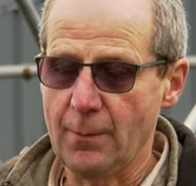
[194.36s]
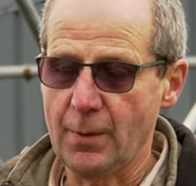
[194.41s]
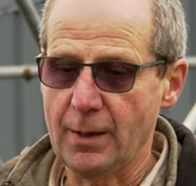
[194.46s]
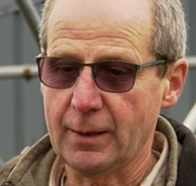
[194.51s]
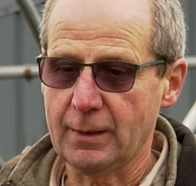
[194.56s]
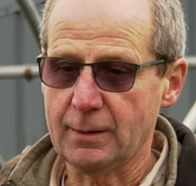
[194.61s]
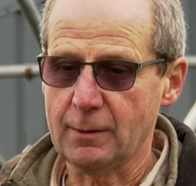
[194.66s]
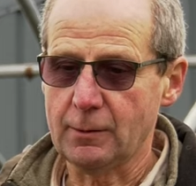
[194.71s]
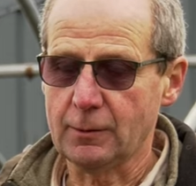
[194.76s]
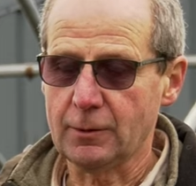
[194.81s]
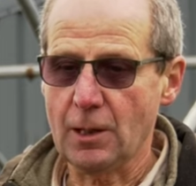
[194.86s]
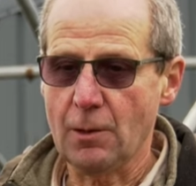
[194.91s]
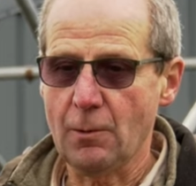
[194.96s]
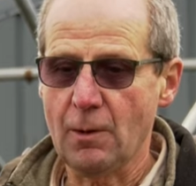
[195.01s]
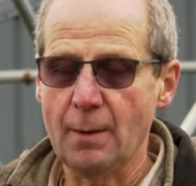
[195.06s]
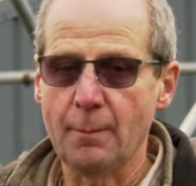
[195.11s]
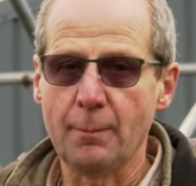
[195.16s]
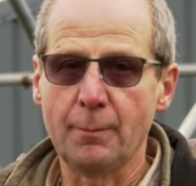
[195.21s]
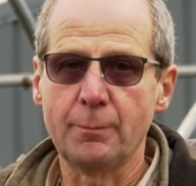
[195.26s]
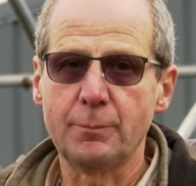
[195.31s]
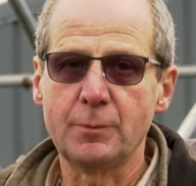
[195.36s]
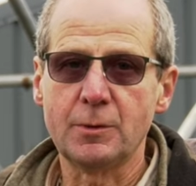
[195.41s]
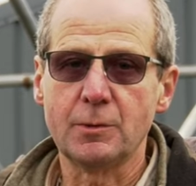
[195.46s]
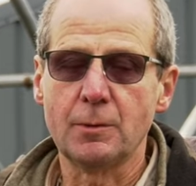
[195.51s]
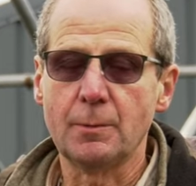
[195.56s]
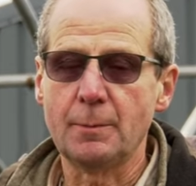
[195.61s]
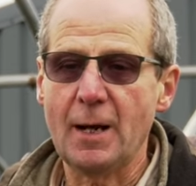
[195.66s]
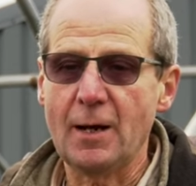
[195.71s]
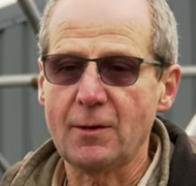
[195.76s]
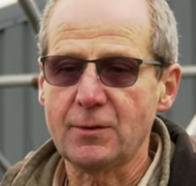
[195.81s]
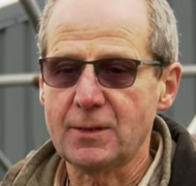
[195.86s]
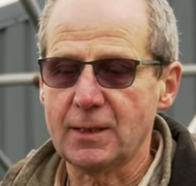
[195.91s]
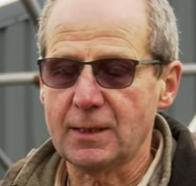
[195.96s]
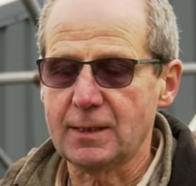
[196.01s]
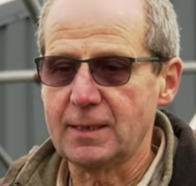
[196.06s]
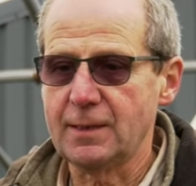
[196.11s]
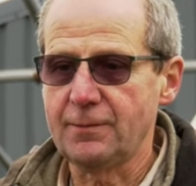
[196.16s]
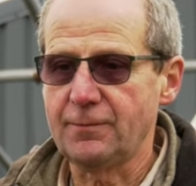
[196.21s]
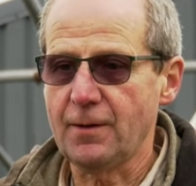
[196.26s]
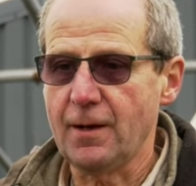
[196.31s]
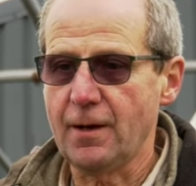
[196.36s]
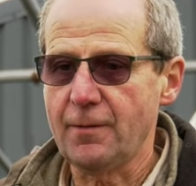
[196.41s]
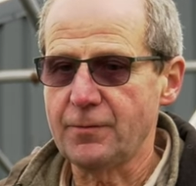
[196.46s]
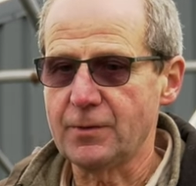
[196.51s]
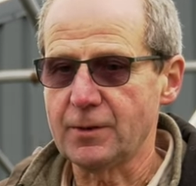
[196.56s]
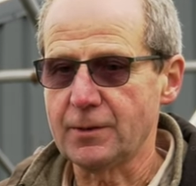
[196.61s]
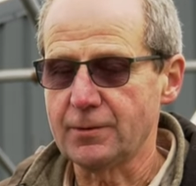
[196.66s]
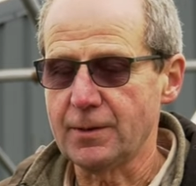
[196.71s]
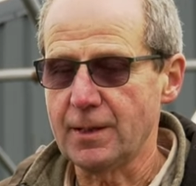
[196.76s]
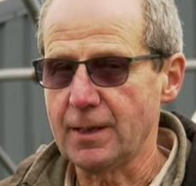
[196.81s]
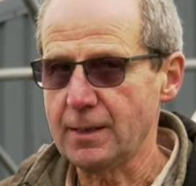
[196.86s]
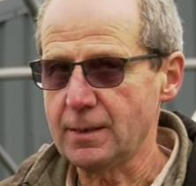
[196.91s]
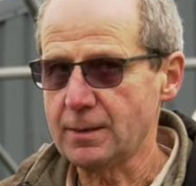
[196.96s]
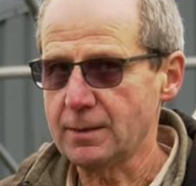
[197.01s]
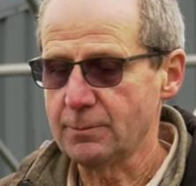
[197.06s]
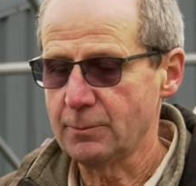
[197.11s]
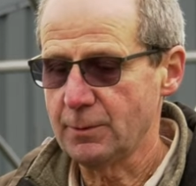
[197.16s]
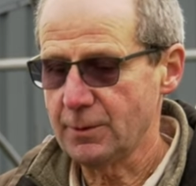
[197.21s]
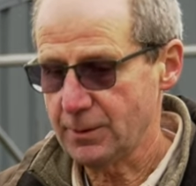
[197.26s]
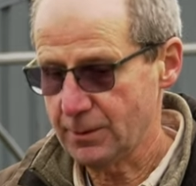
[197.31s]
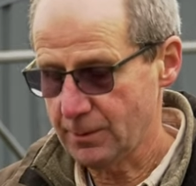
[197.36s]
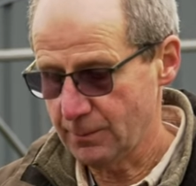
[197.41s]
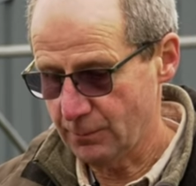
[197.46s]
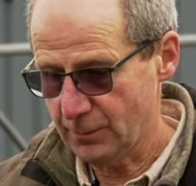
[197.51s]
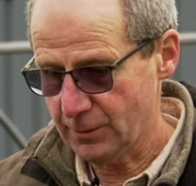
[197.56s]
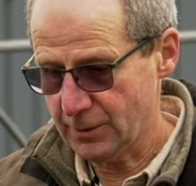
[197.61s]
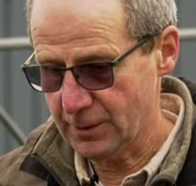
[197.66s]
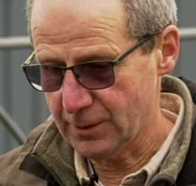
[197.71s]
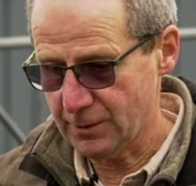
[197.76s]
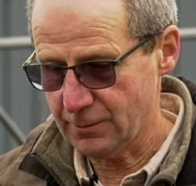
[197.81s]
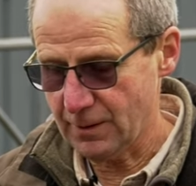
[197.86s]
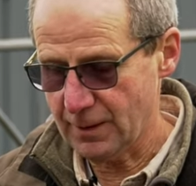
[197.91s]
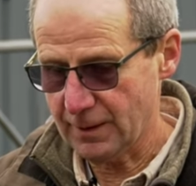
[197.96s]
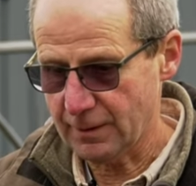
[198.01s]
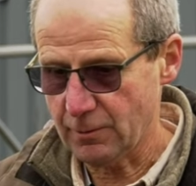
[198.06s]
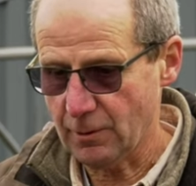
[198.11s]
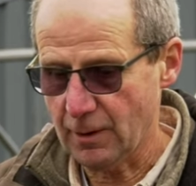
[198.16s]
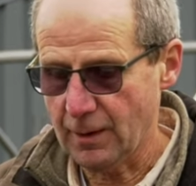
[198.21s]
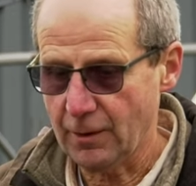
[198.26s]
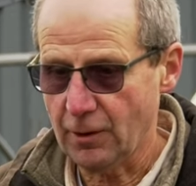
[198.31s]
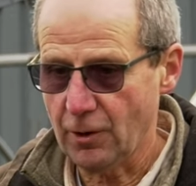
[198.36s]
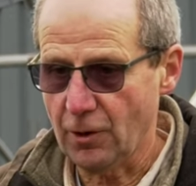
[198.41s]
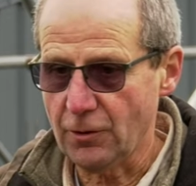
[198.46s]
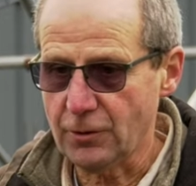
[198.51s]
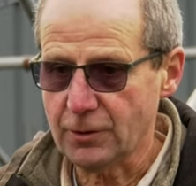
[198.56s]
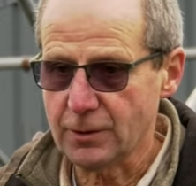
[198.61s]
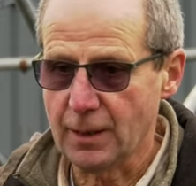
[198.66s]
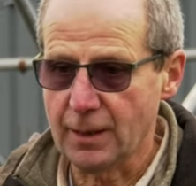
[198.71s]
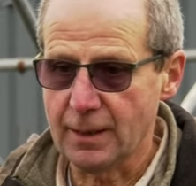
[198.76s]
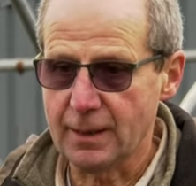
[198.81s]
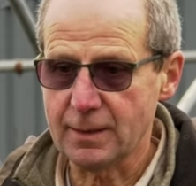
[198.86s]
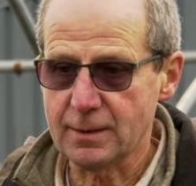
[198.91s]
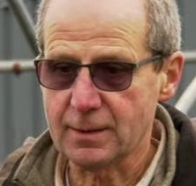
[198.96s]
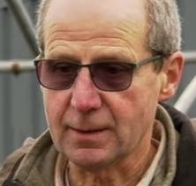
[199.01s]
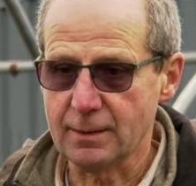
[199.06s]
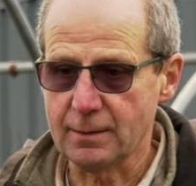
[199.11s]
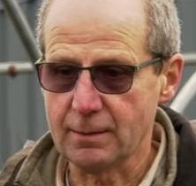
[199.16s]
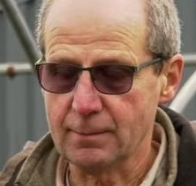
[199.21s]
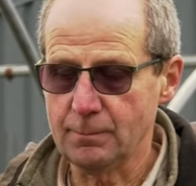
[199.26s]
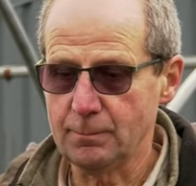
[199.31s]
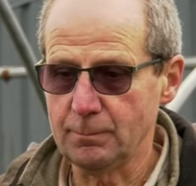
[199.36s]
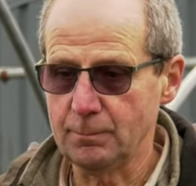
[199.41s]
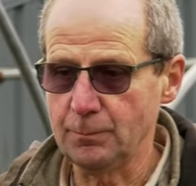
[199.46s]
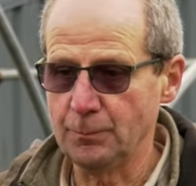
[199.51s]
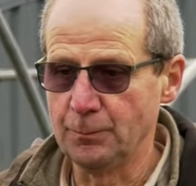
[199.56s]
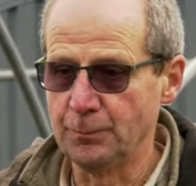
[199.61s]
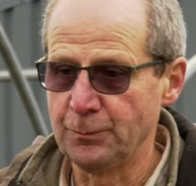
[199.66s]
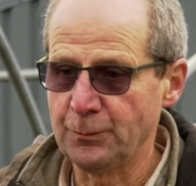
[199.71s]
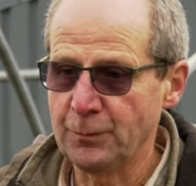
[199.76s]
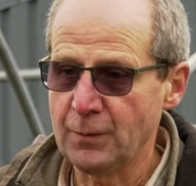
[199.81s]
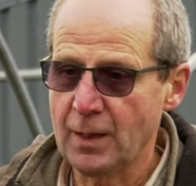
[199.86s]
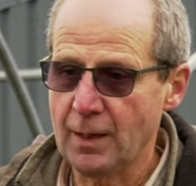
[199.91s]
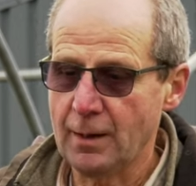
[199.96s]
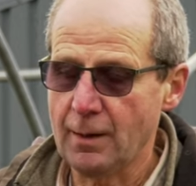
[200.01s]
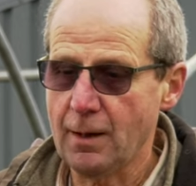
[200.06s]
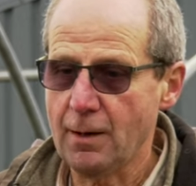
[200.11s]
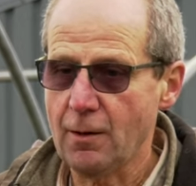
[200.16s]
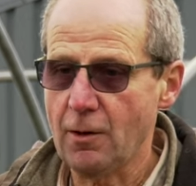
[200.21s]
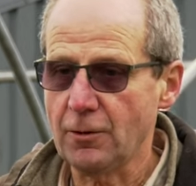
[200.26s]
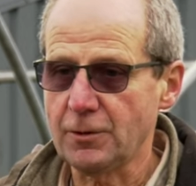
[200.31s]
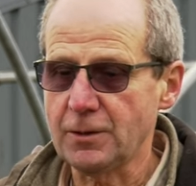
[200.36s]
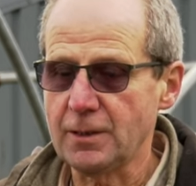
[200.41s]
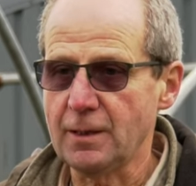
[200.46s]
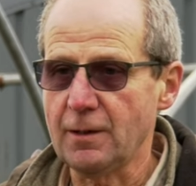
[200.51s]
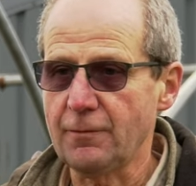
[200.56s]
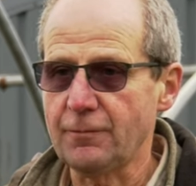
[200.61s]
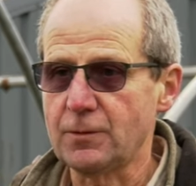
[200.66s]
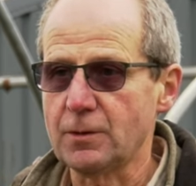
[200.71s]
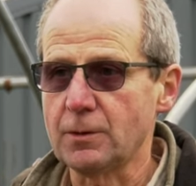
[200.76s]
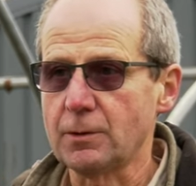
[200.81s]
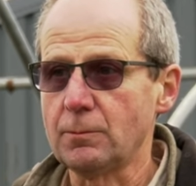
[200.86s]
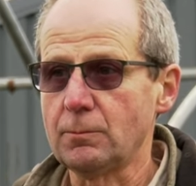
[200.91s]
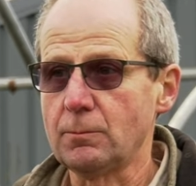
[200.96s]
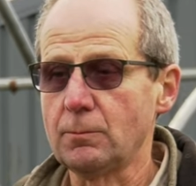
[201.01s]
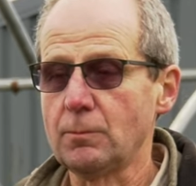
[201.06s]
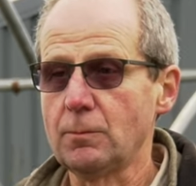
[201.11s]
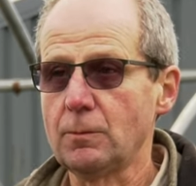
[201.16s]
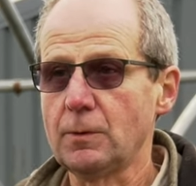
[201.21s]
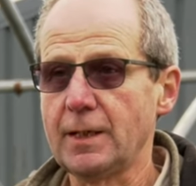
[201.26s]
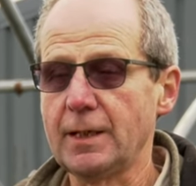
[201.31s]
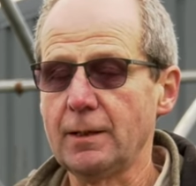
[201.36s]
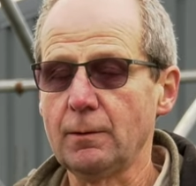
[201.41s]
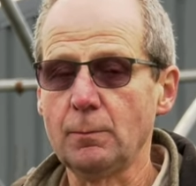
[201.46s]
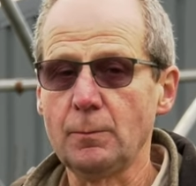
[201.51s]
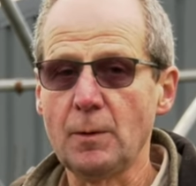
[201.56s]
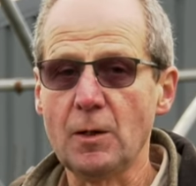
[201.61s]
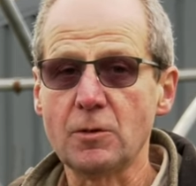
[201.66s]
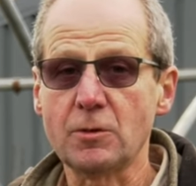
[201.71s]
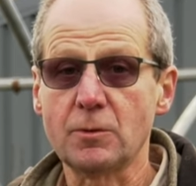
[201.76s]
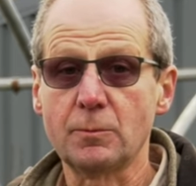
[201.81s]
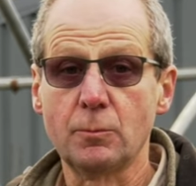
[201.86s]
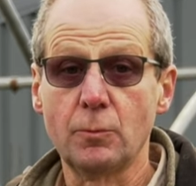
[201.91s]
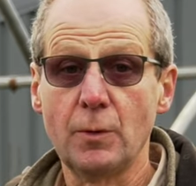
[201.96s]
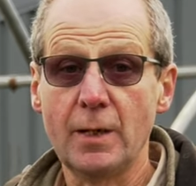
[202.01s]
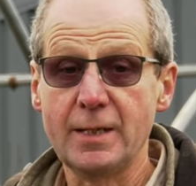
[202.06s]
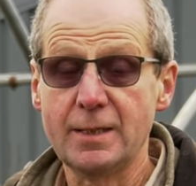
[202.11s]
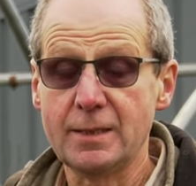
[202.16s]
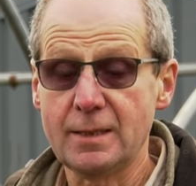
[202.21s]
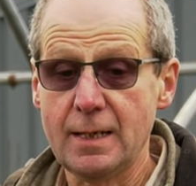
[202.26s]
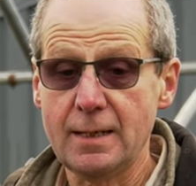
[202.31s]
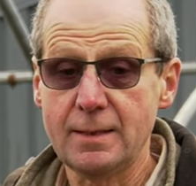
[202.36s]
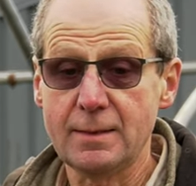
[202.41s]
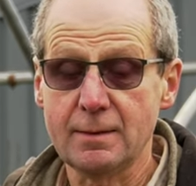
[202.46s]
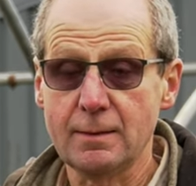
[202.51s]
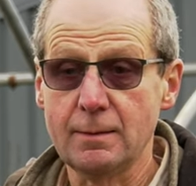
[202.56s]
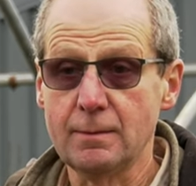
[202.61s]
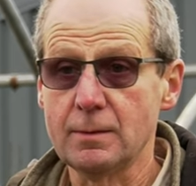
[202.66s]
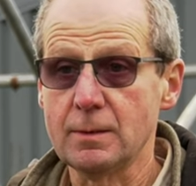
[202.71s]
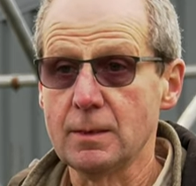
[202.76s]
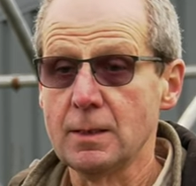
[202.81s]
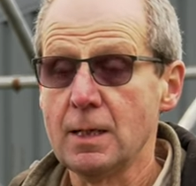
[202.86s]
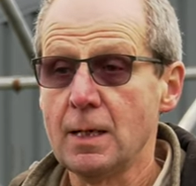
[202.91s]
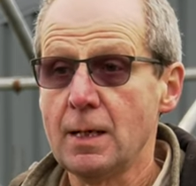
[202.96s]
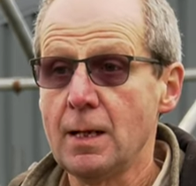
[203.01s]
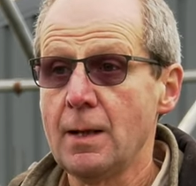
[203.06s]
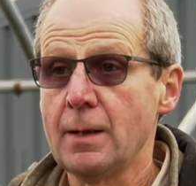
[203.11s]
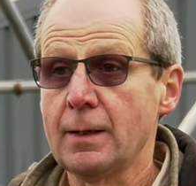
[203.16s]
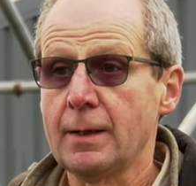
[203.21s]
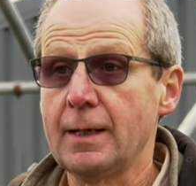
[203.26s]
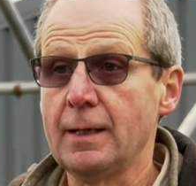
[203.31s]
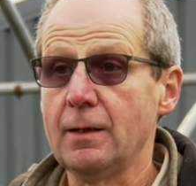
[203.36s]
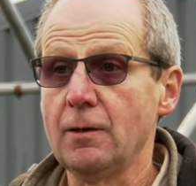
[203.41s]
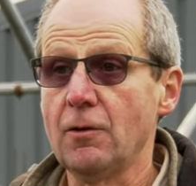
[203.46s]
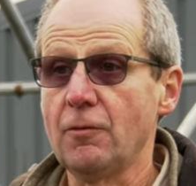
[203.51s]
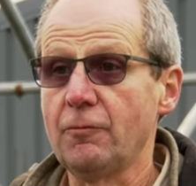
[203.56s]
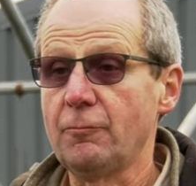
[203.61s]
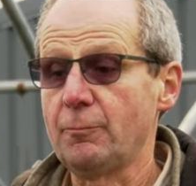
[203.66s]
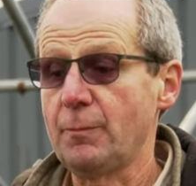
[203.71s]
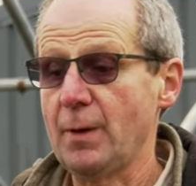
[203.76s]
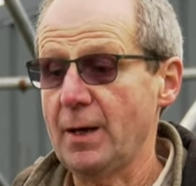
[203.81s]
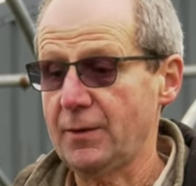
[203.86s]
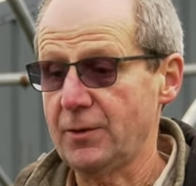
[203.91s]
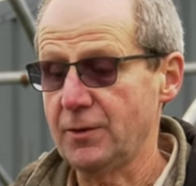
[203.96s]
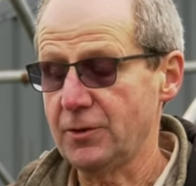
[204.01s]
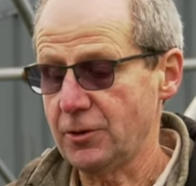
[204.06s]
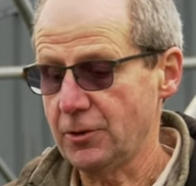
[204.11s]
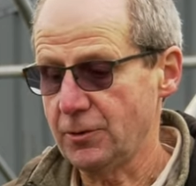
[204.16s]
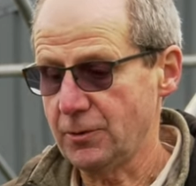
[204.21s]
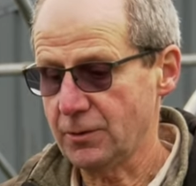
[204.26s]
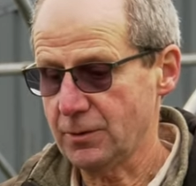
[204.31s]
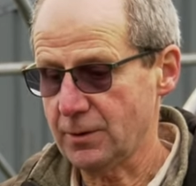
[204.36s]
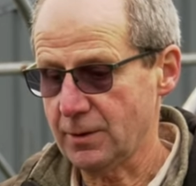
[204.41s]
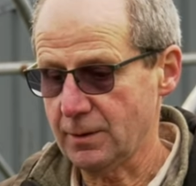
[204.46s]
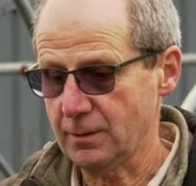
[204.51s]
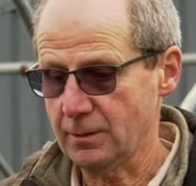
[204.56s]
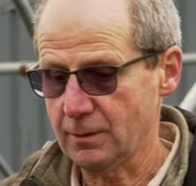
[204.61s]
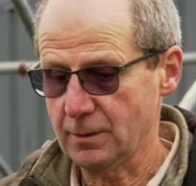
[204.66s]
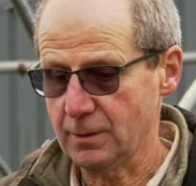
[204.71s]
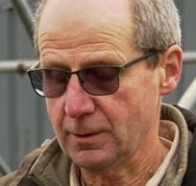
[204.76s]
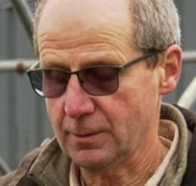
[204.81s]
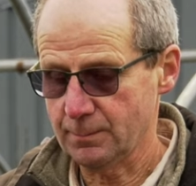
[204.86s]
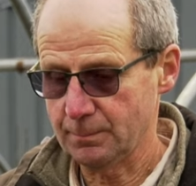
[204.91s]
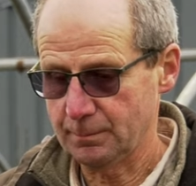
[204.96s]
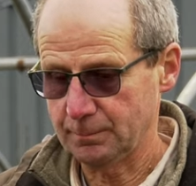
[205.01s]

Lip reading: it'll go up to about 65 degrees, which is really quite hot, and it's hot enough to kill most weed seeds and kill off pathogens and